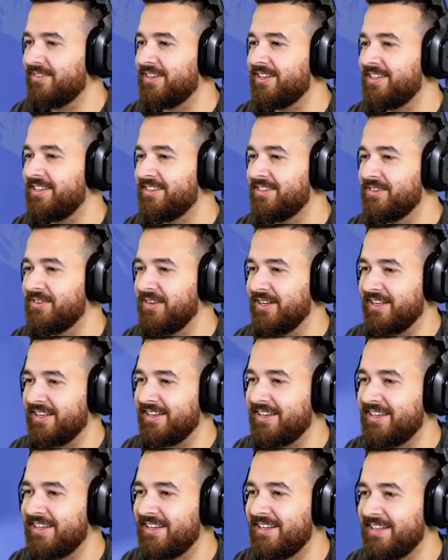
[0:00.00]
what are you doing?
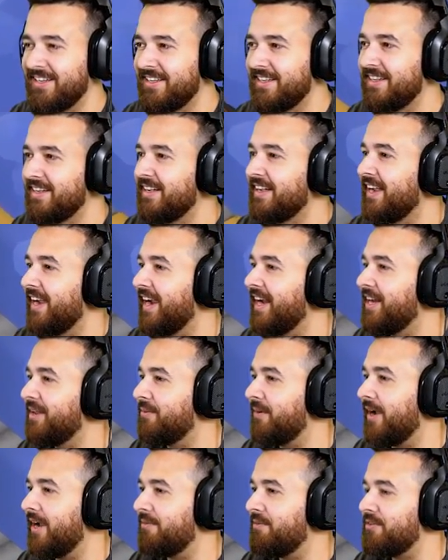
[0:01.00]

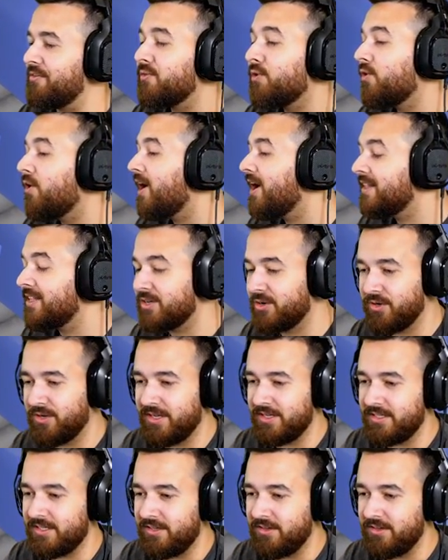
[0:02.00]
Anyway, we require the cooking